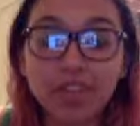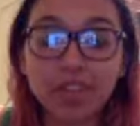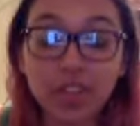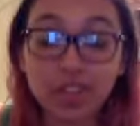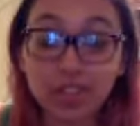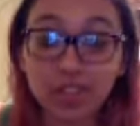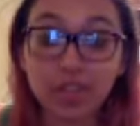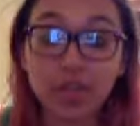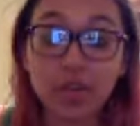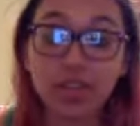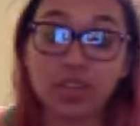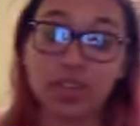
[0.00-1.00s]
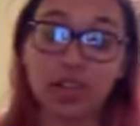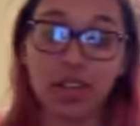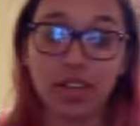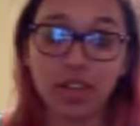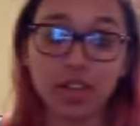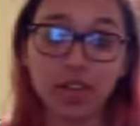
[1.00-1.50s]
I should think of a question. I
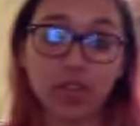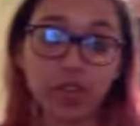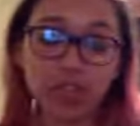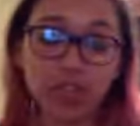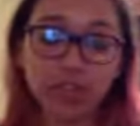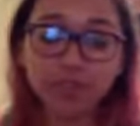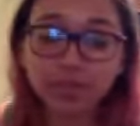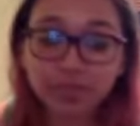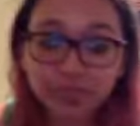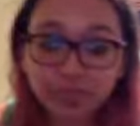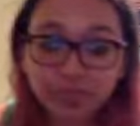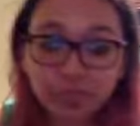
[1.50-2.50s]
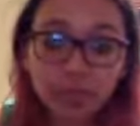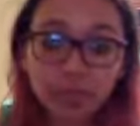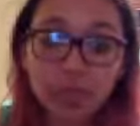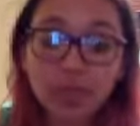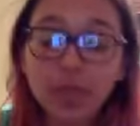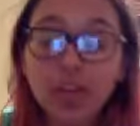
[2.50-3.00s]
thought of a question.
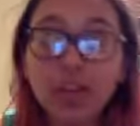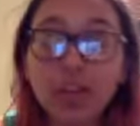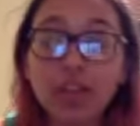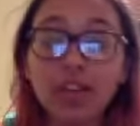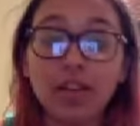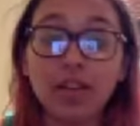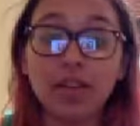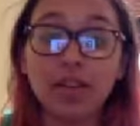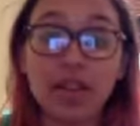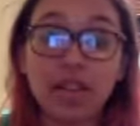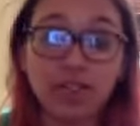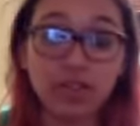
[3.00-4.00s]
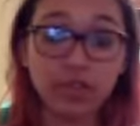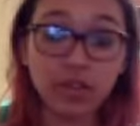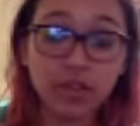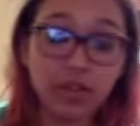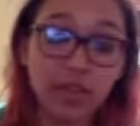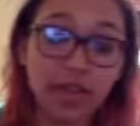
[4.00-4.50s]
Um, as you
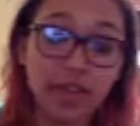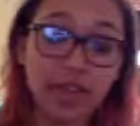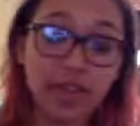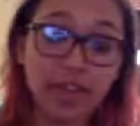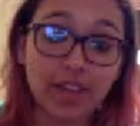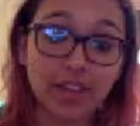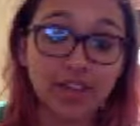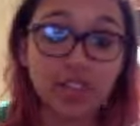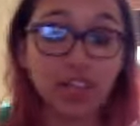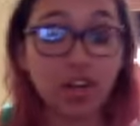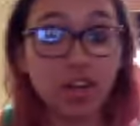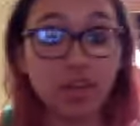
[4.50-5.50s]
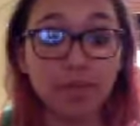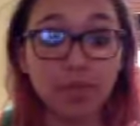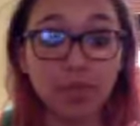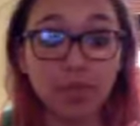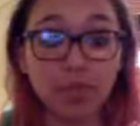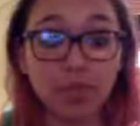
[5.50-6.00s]
know, I've actually gotten
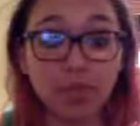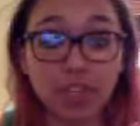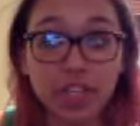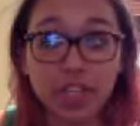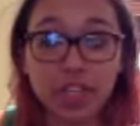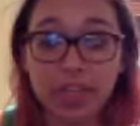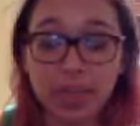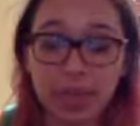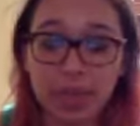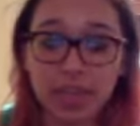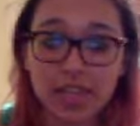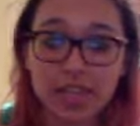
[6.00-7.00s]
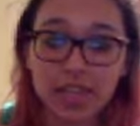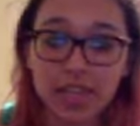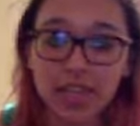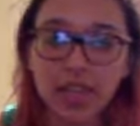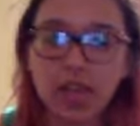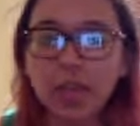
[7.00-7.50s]
pretty good at my baking.
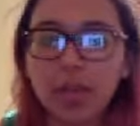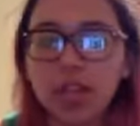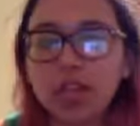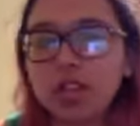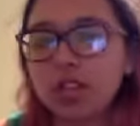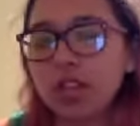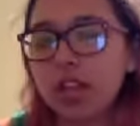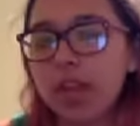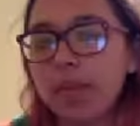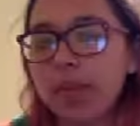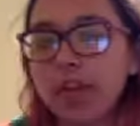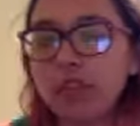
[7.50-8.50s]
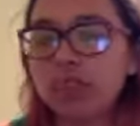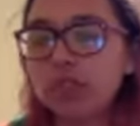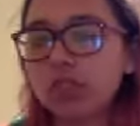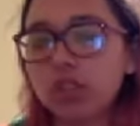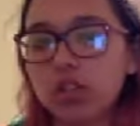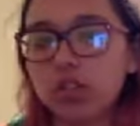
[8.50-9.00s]
Like I'm not I'm not,
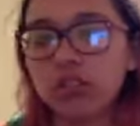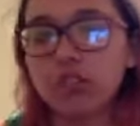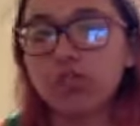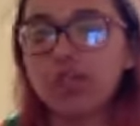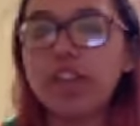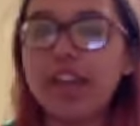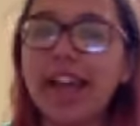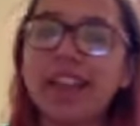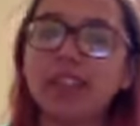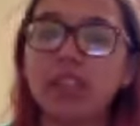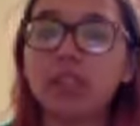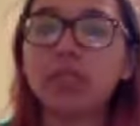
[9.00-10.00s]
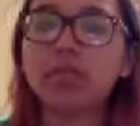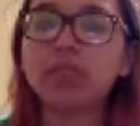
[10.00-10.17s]
you know, fantastic, but